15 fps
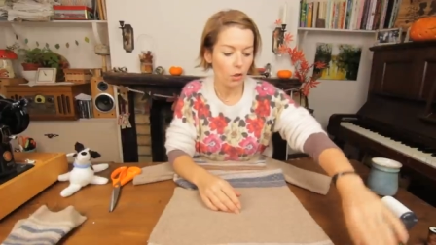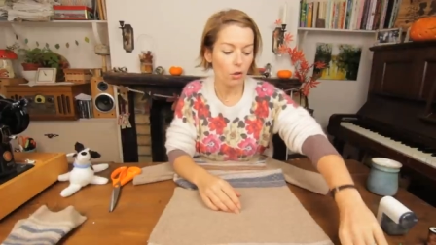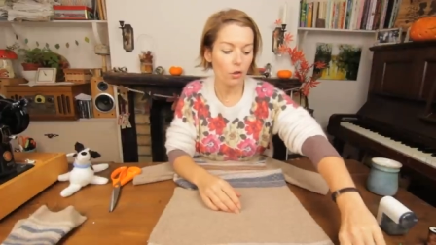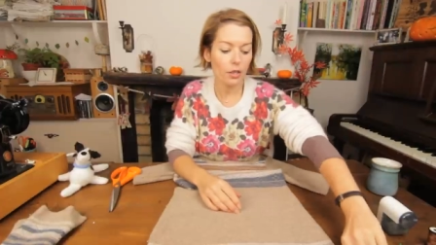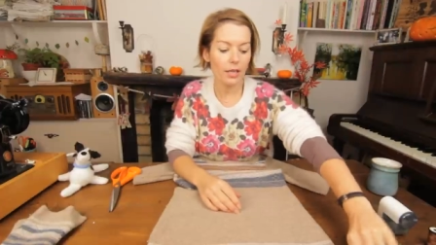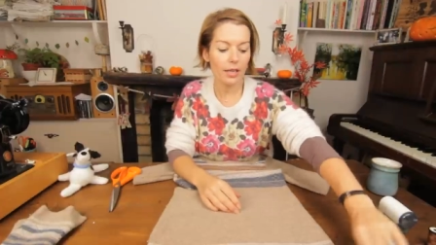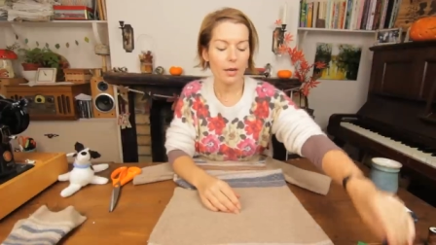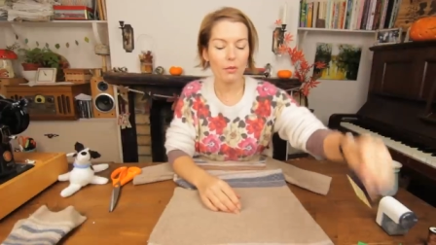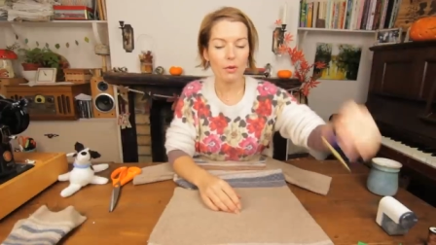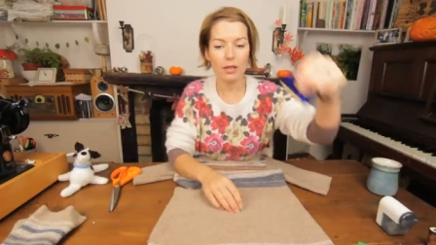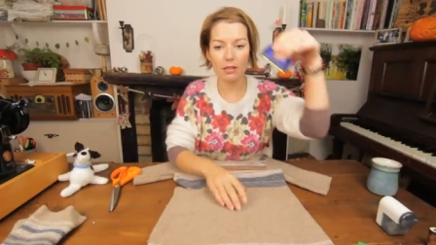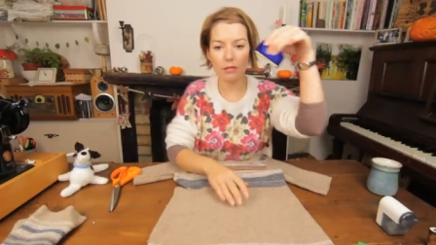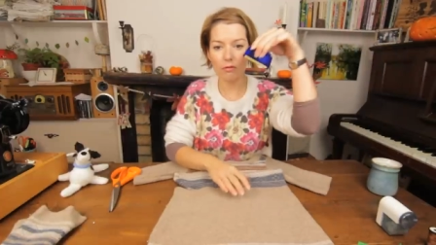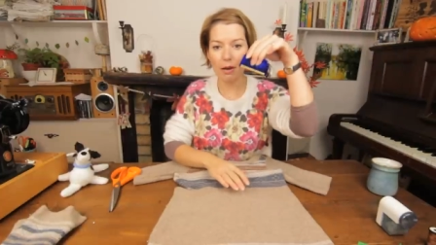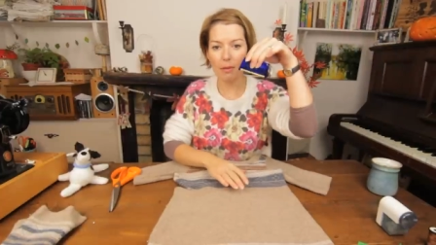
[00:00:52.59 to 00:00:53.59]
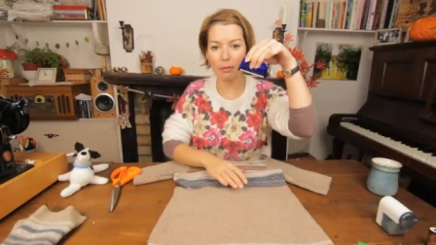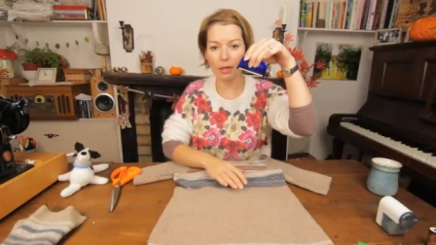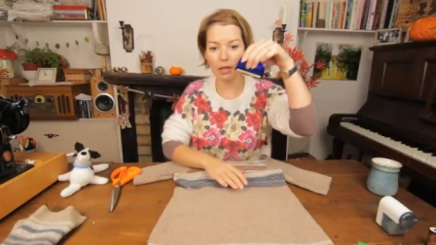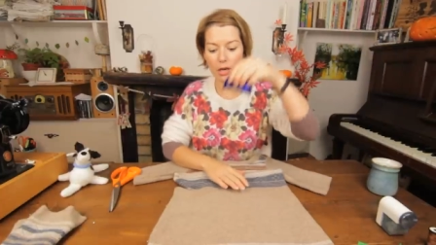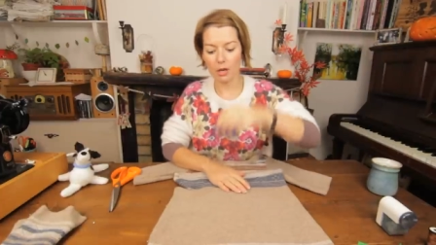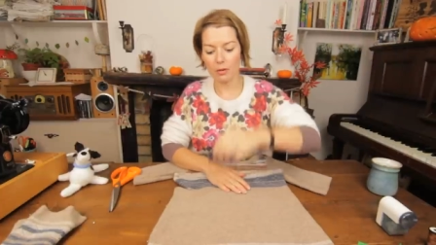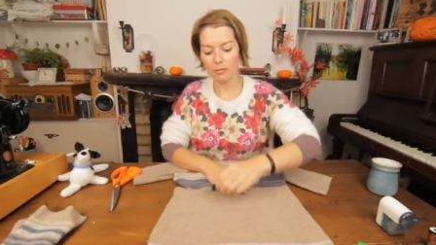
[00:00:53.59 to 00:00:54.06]
Or you can get one of these
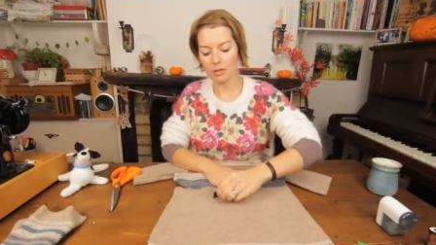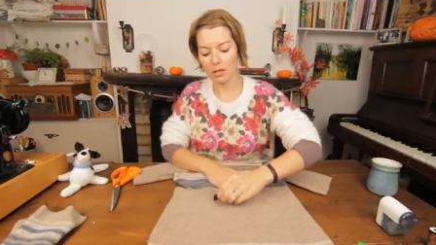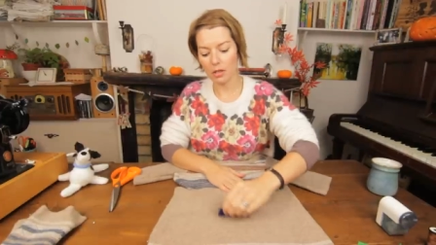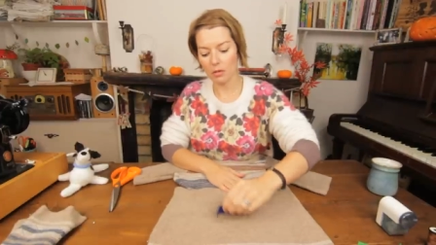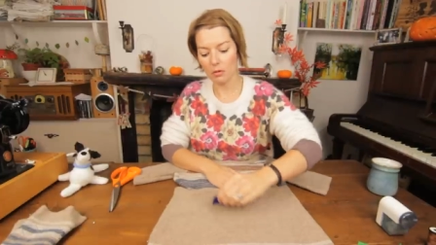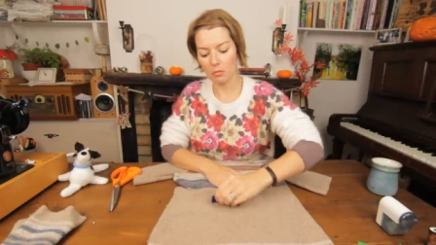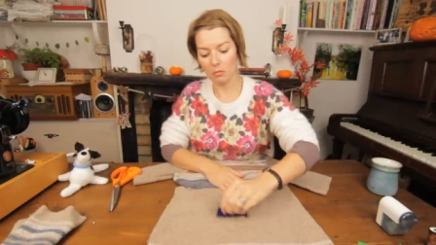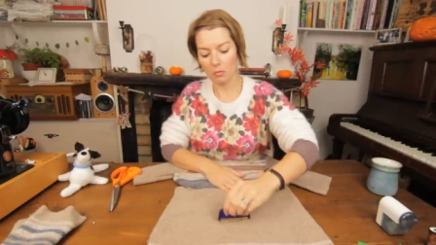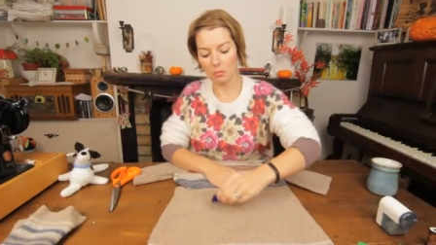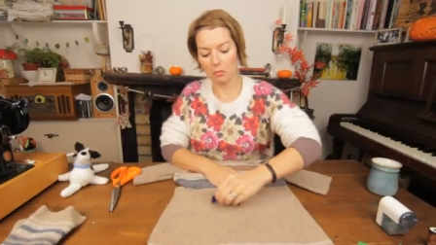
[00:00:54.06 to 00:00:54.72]
fabric combs that go.